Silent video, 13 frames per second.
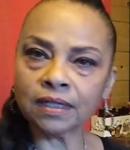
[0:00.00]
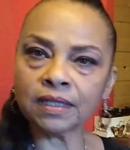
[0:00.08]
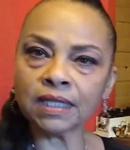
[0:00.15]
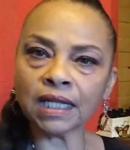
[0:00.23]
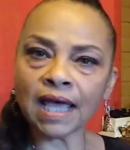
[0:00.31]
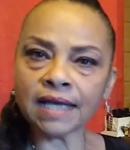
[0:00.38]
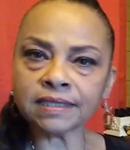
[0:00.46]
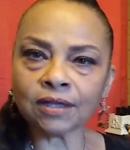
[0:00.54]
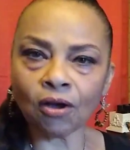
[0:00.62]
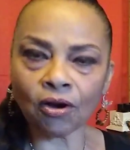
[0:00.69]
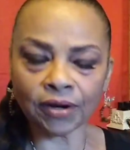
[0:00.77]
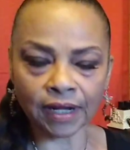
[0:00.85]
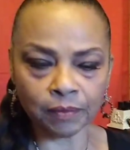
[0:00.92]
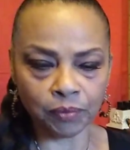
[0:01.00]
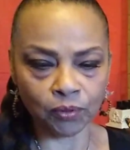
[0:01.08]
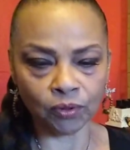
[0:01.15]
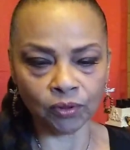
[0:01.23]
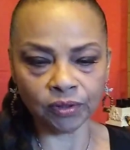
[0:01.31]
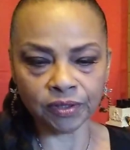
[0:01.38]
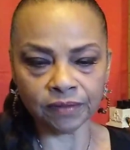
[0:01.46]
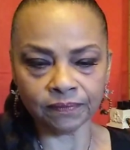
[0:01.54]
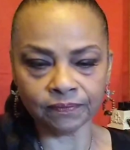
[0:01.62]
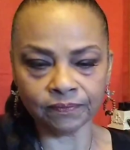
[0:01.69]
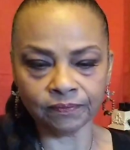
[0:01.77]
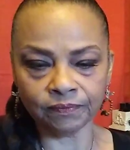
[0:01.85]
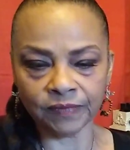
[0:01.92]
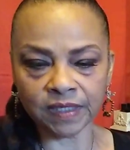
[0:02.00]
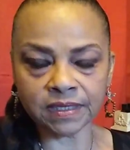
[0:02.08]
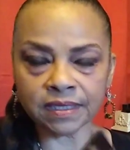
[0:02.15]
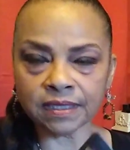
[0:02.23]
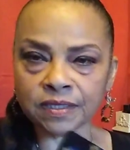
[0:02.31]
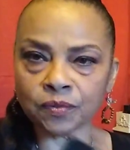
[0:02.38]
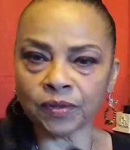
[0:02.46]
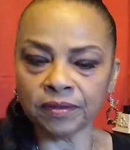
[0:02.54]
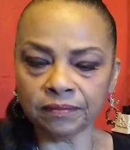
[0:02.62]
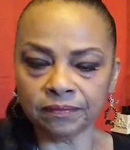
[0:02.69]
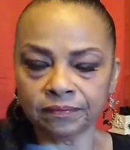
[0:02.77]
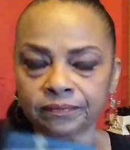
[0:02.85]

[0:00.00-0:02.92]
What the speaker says: Now, the last card I pulled is this one.